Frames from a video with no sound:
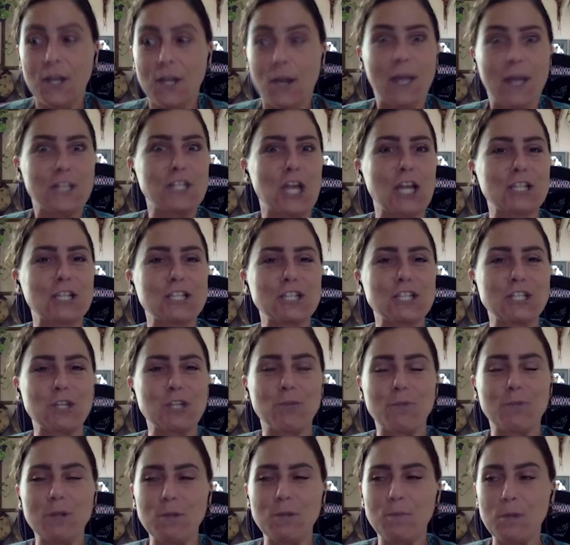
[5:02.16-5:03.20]
talk to so
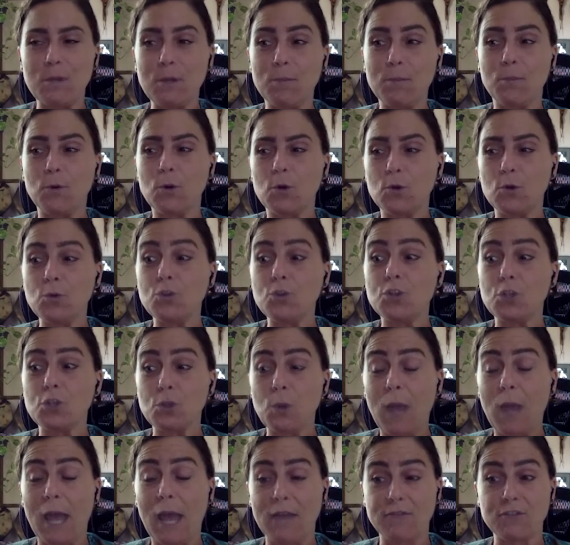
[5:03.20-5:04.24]
many people who do
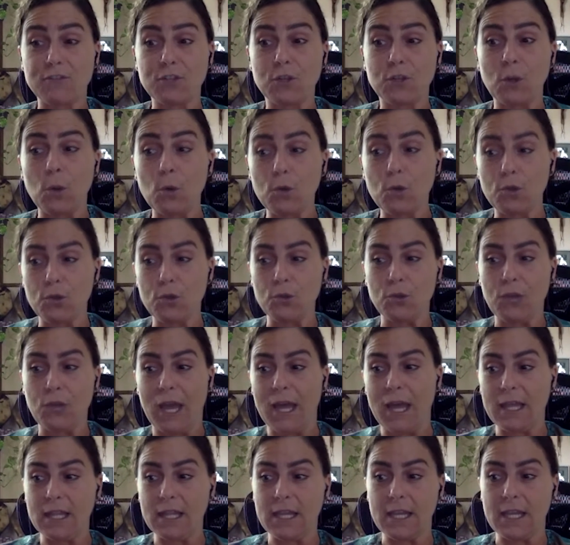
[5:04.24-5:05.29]
have to go through
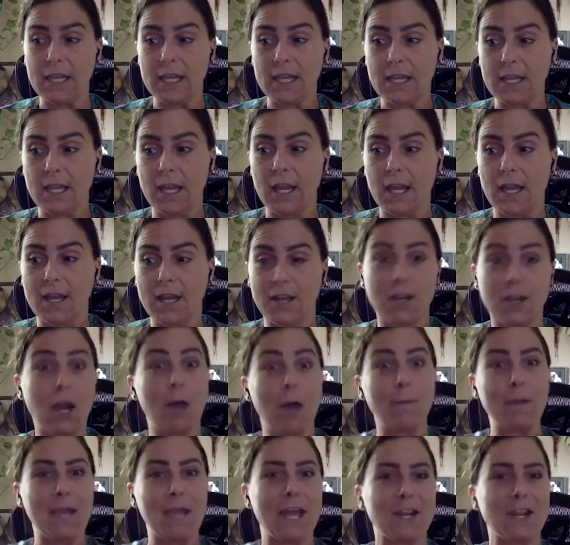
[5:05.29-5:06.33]
that, like
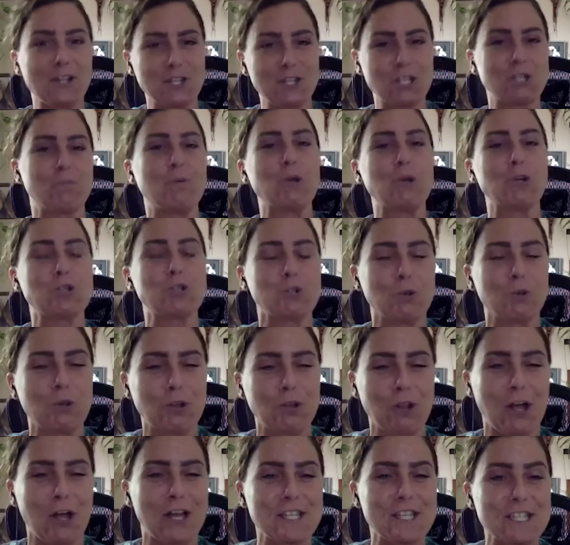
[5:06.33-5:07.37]
coming out of the spiritual
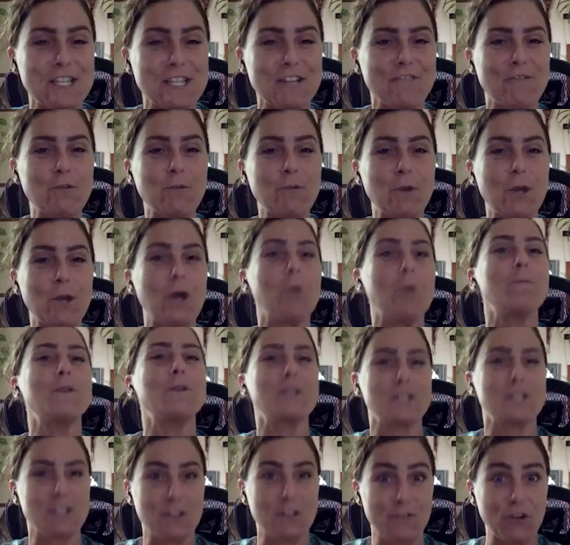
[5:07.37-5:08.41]
closet, if you will,
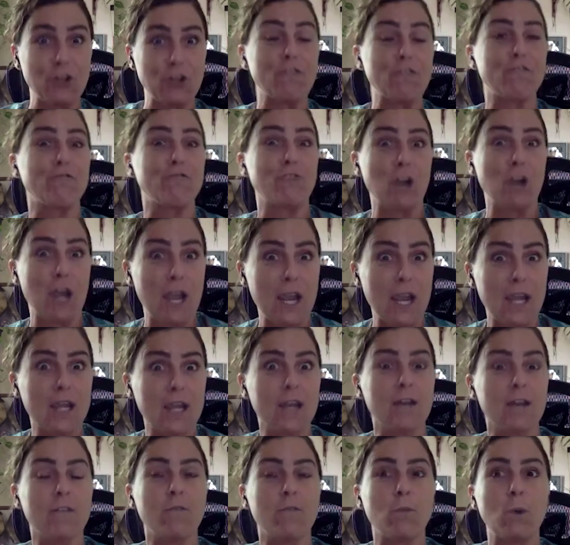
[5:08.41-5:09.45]
because they're very afraid
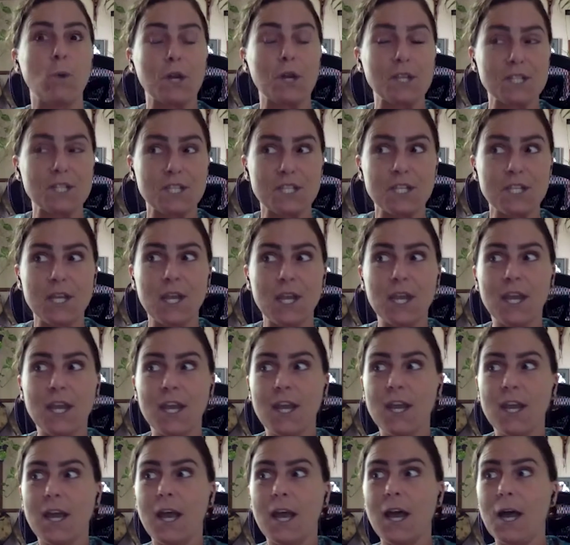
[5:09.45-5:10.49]
of what
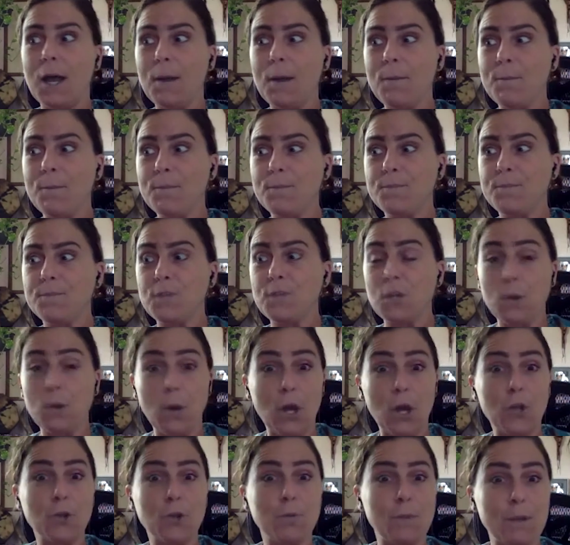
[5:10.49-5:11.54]

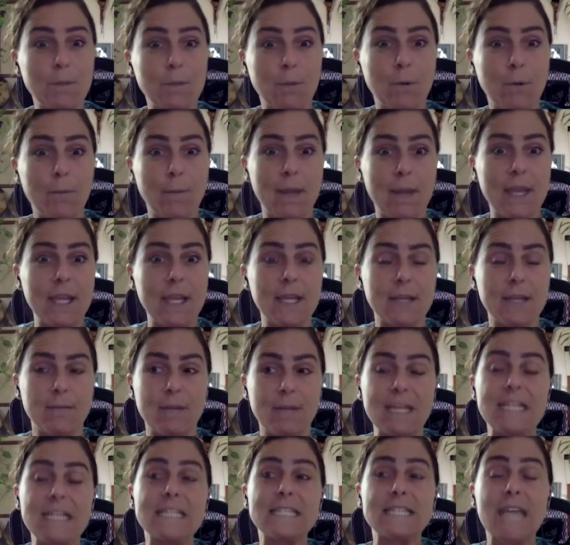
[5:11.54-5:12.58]
other people
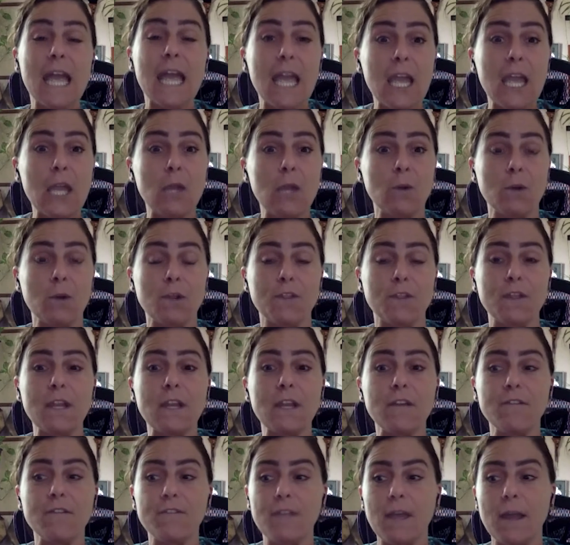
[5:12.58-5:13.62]
might say or think
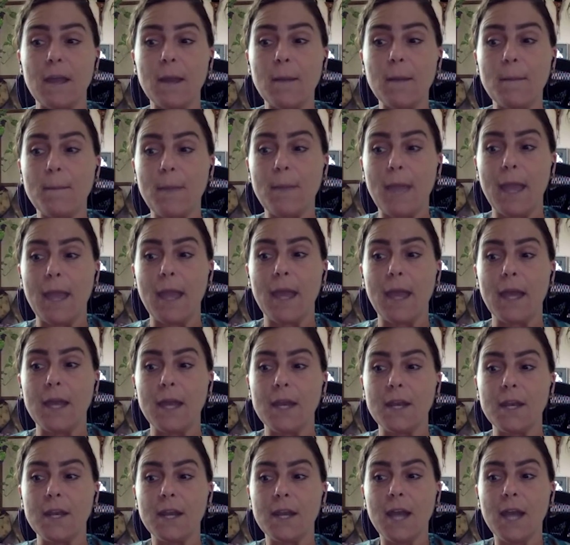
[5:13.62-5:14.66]
of them.
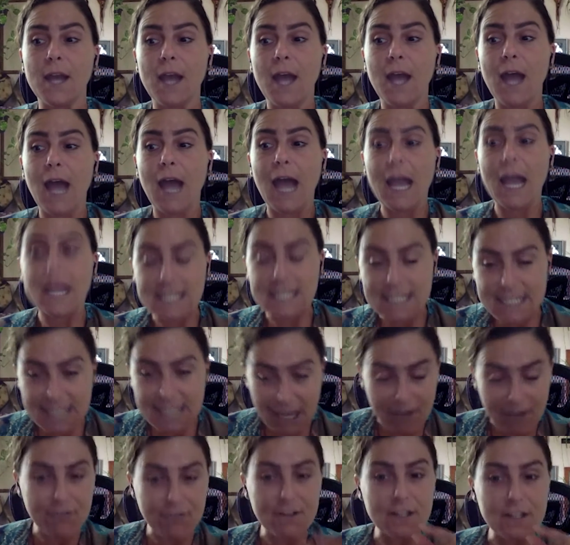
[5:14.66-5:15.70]
And I
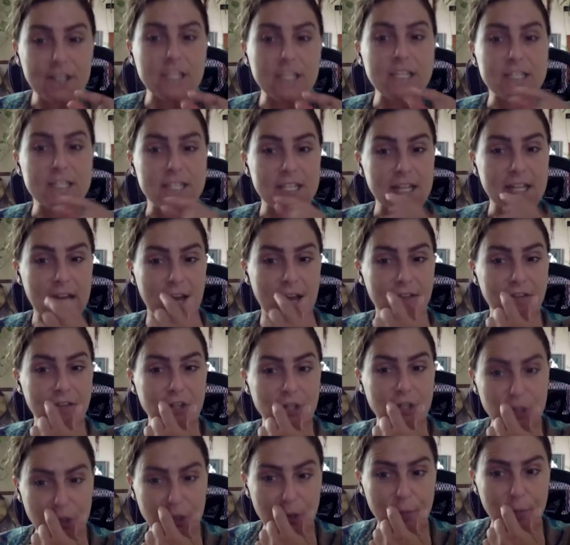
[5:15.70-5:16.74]
definitely did have a
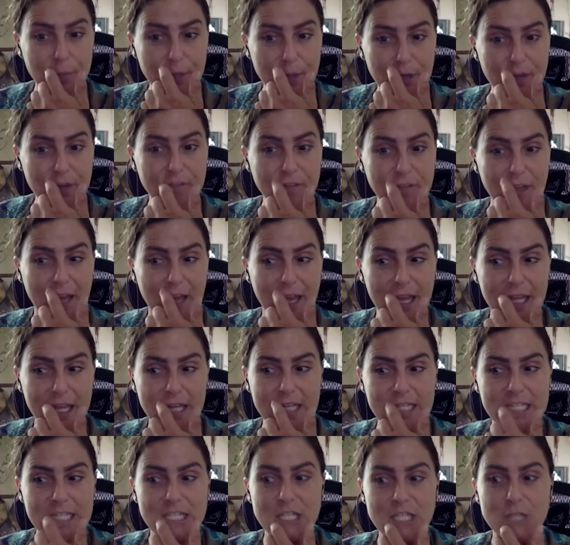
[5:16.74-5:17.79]
little bit of that,
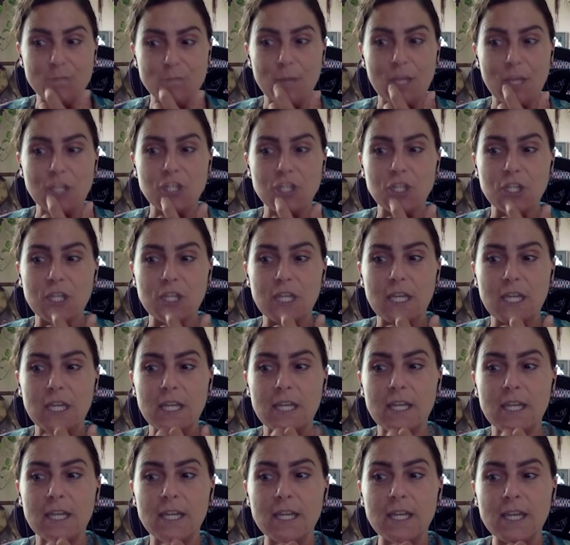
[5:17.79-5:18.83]

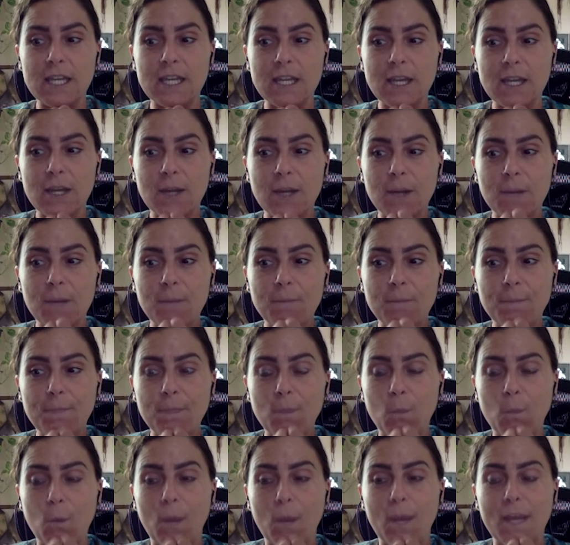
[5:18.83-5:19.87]
especially
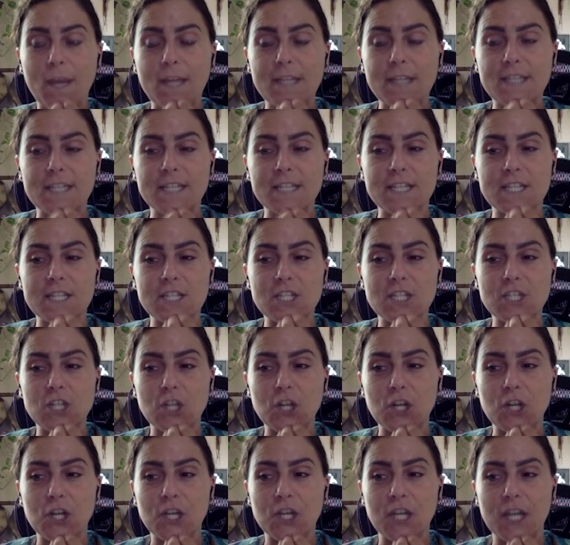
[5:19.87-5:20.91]
when I did
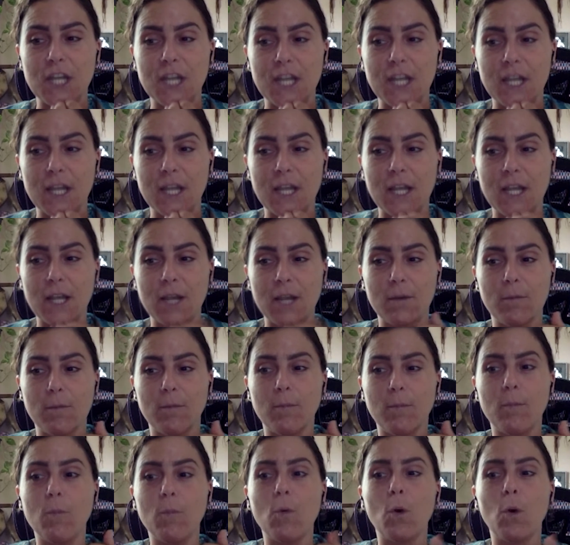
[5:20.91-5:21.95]
start getting
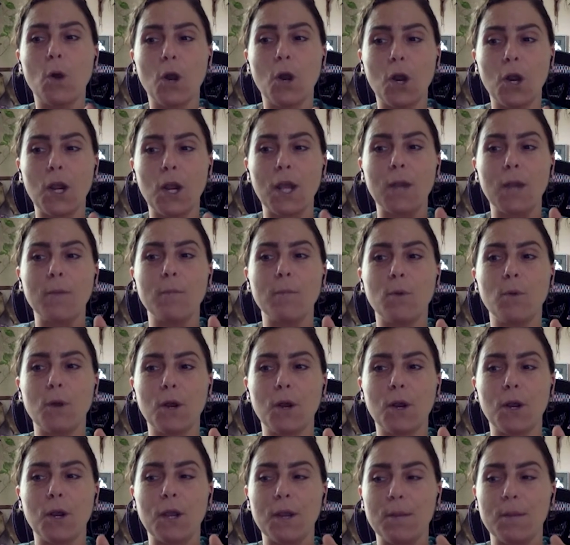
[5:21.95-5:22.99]
more and
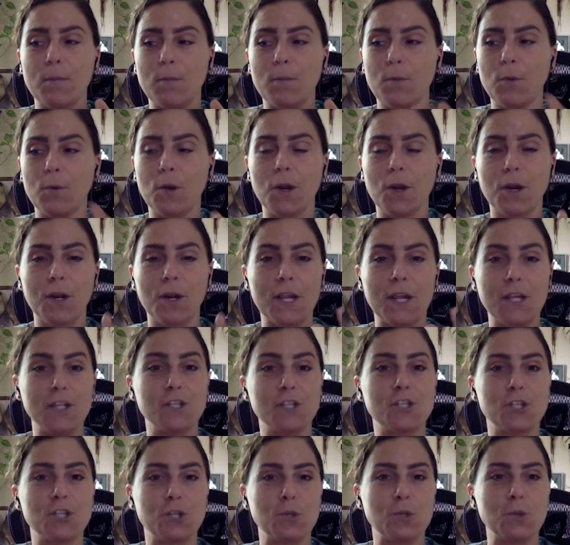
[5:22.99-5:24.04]
more and more
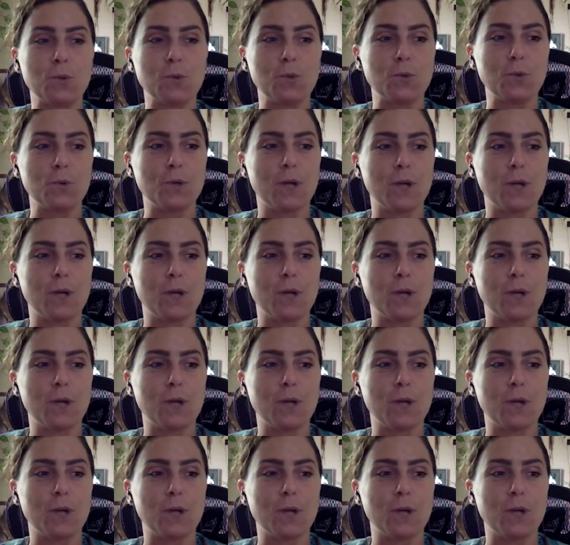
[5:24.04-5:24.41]
into